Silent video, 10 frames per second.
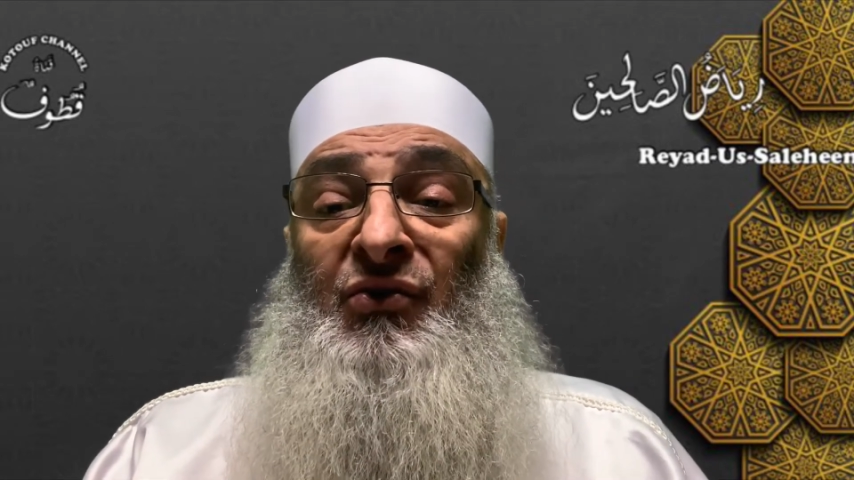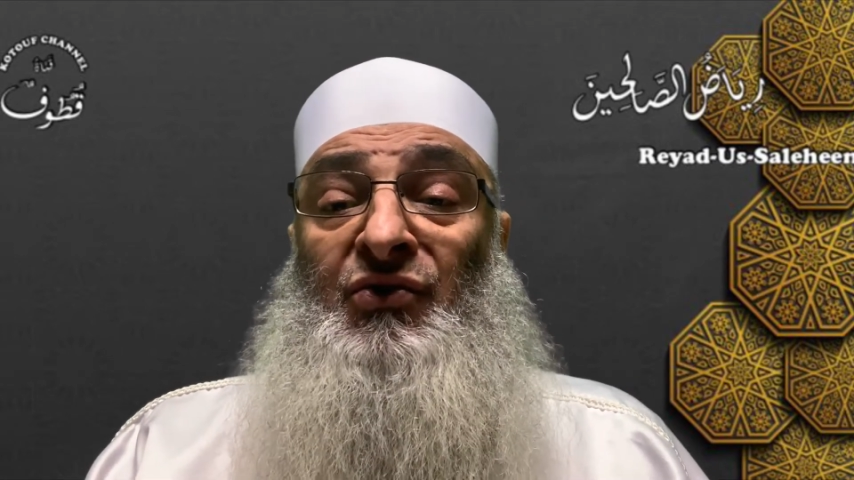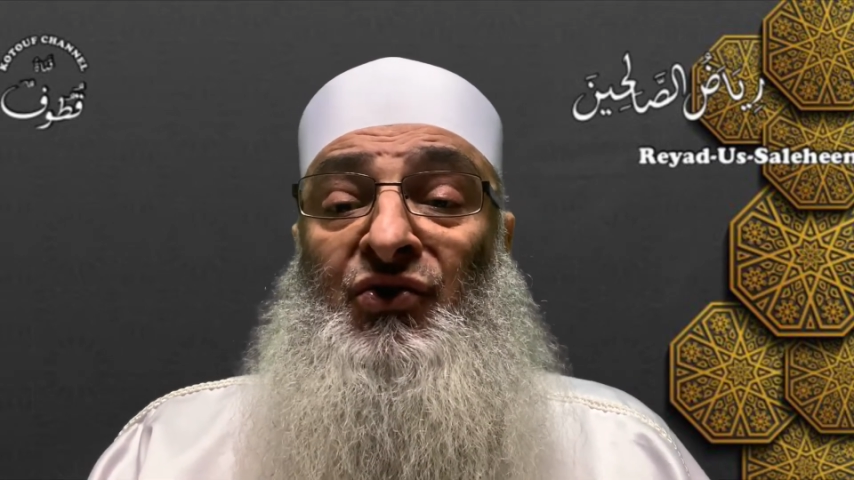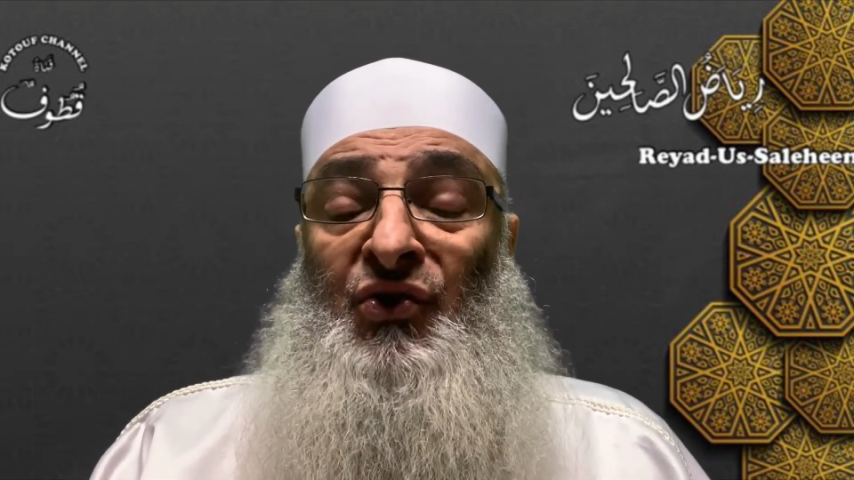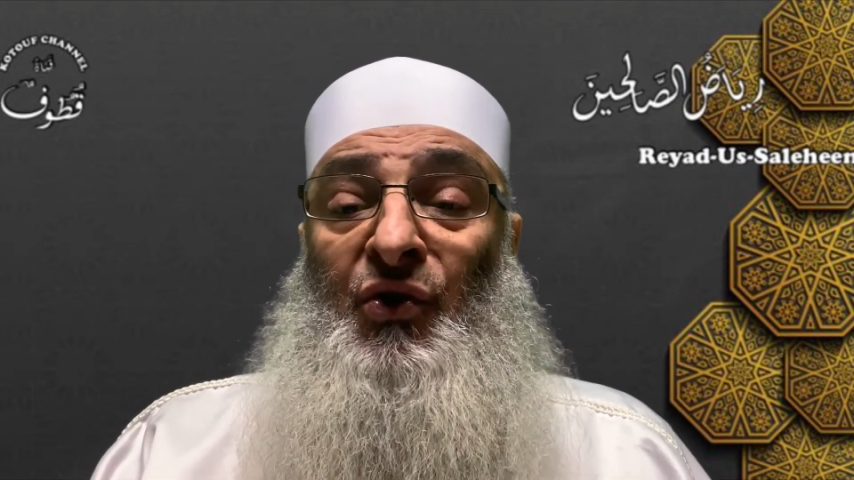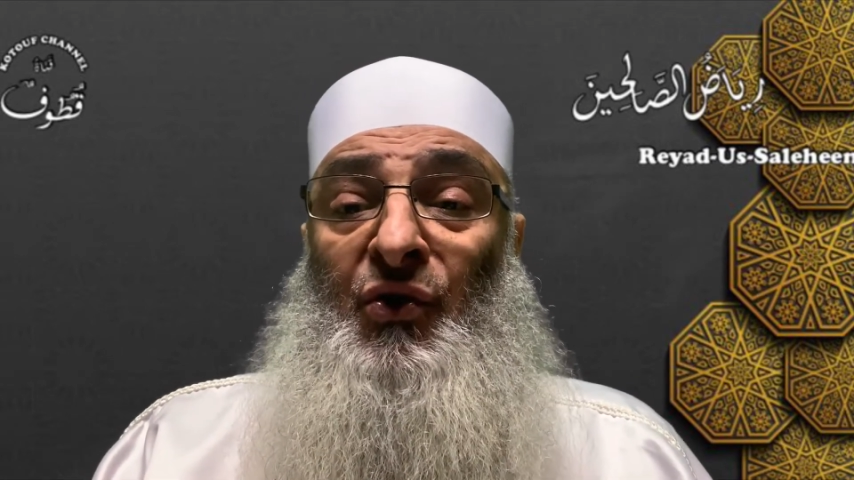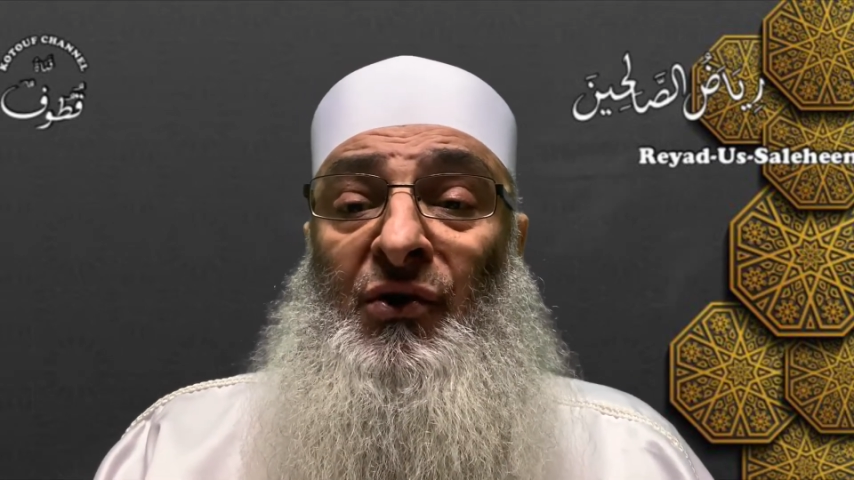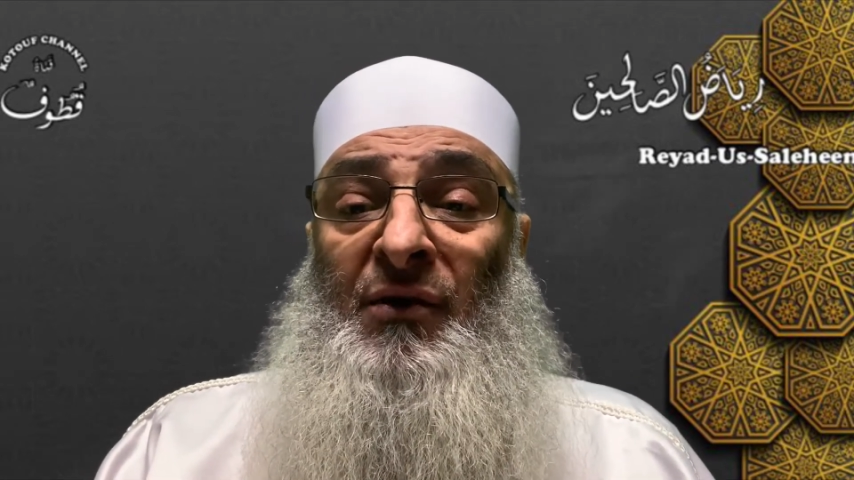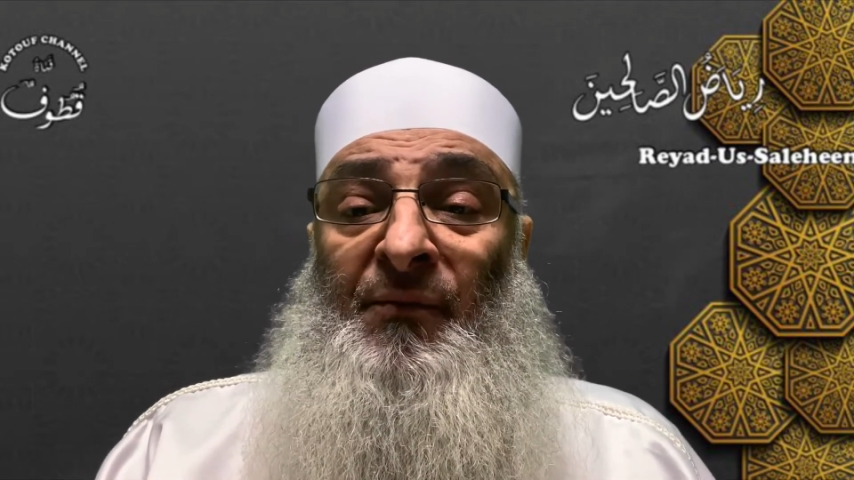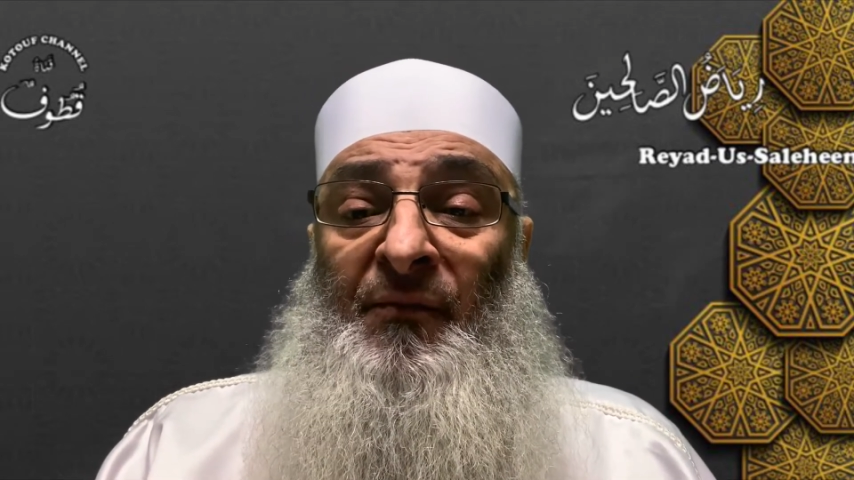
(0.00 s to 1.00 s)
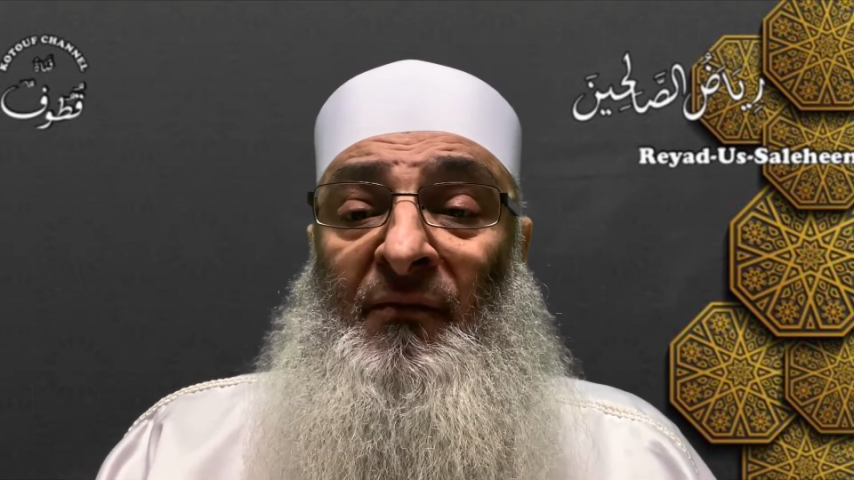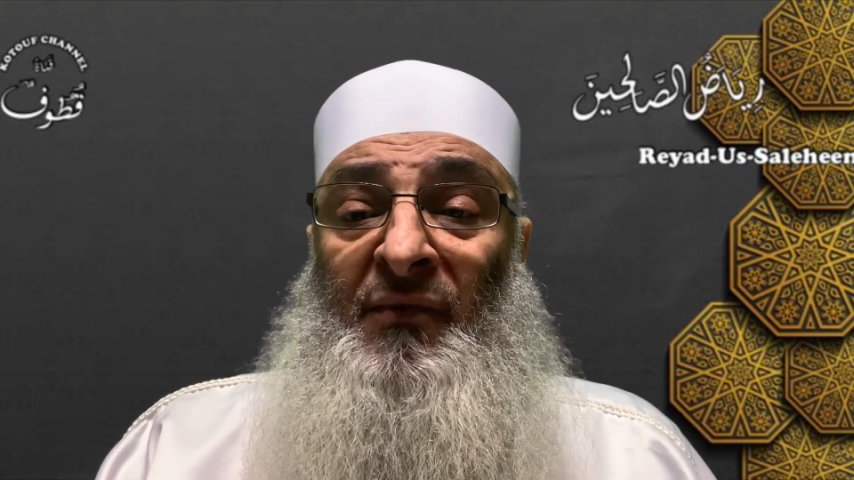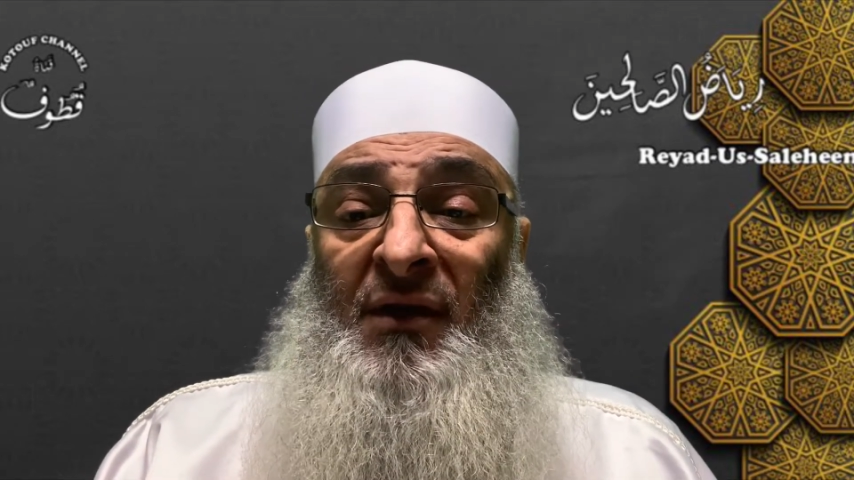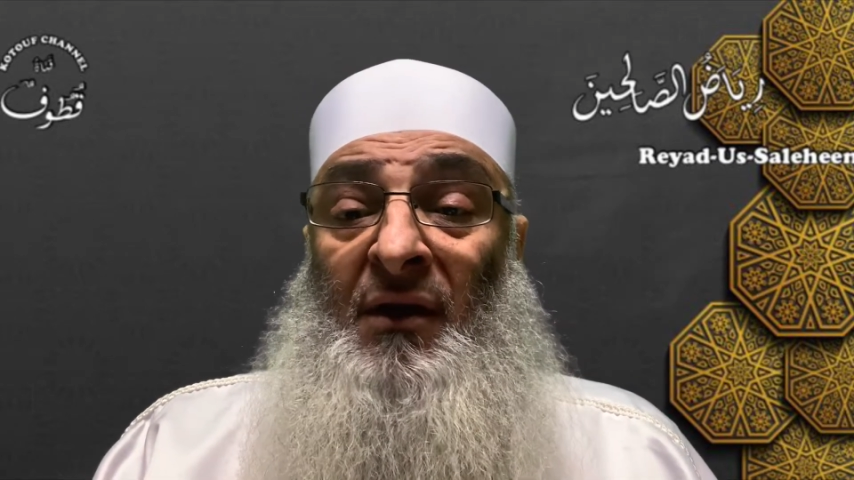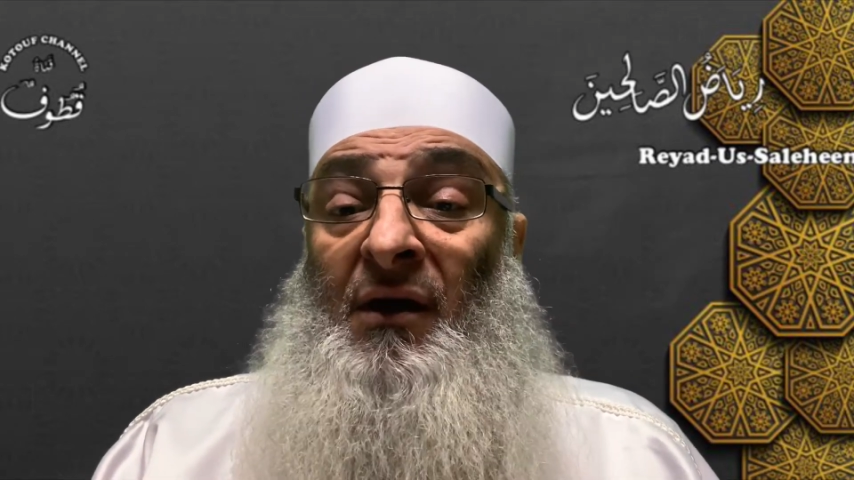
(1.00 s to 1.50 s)
store
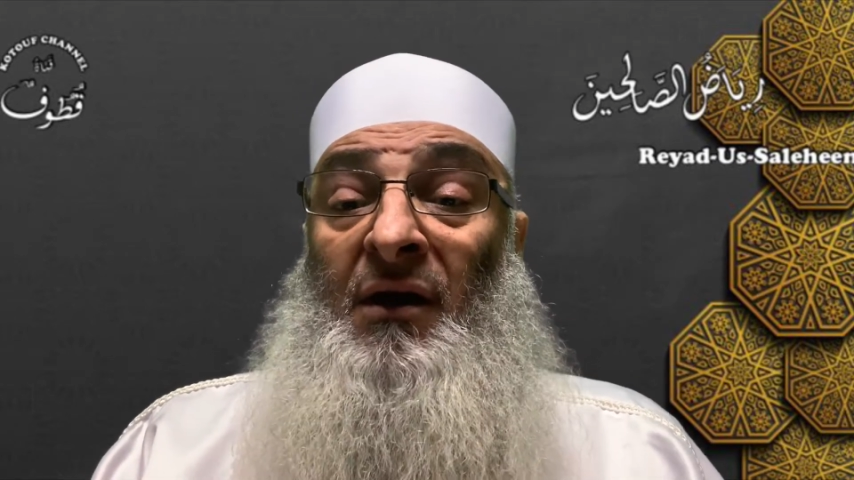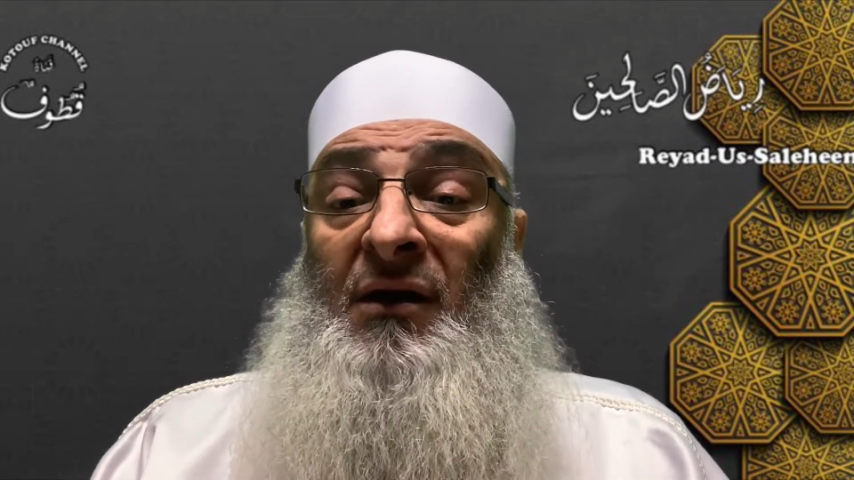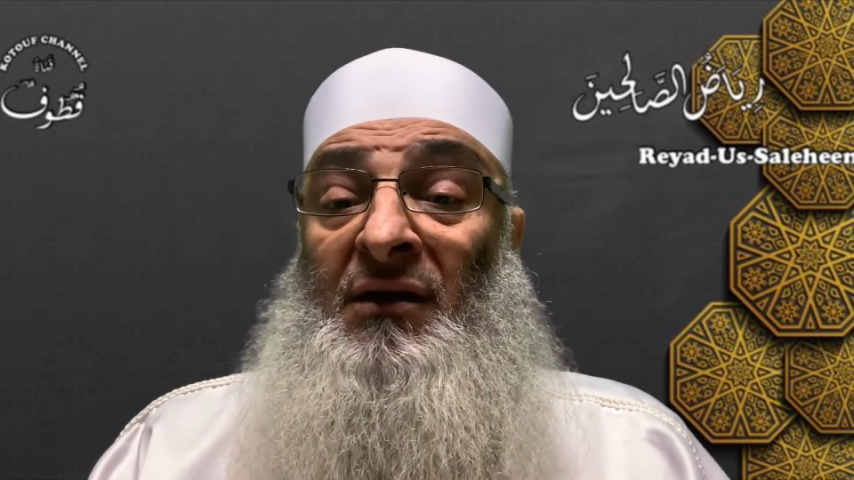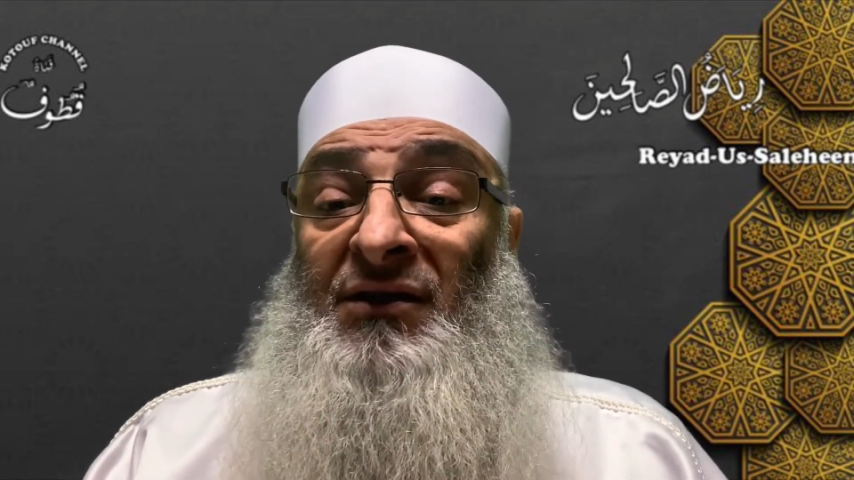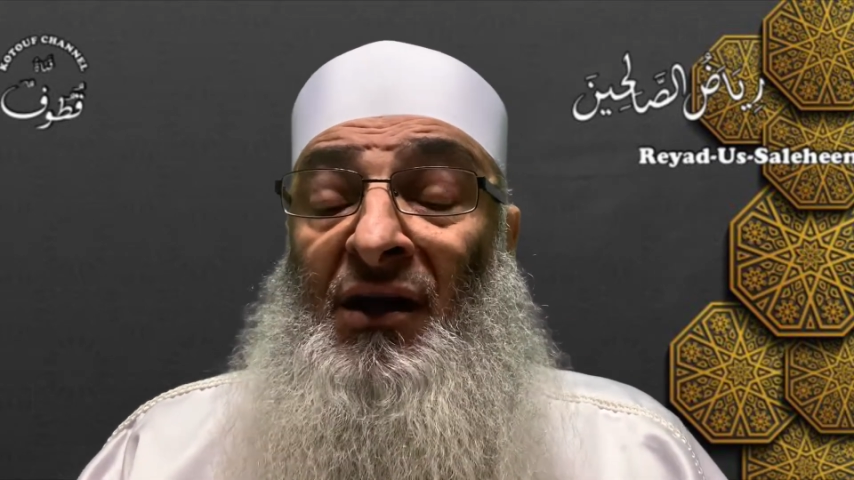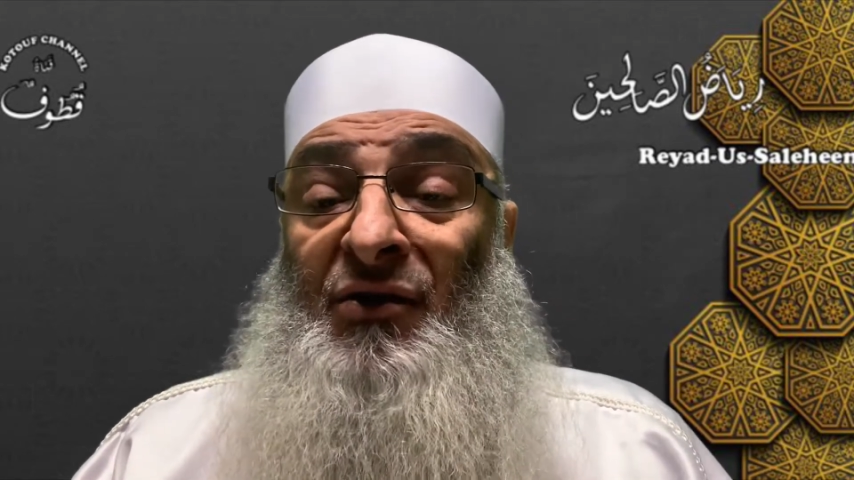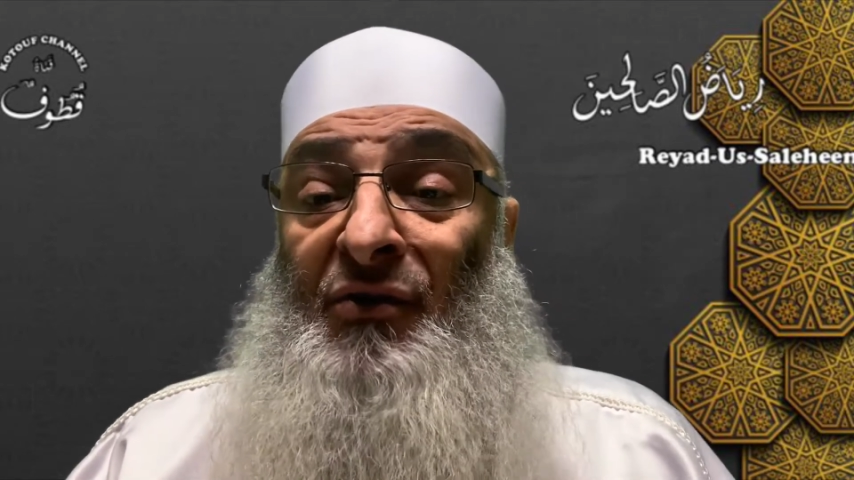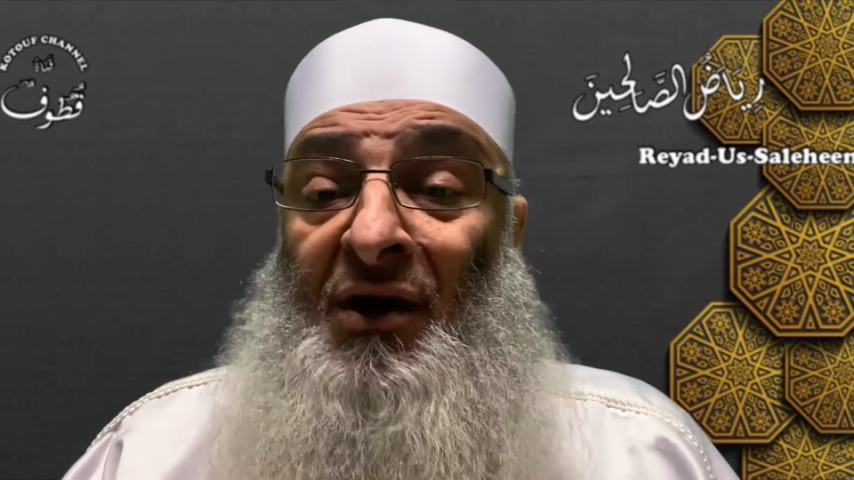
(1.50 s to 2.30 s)
till you come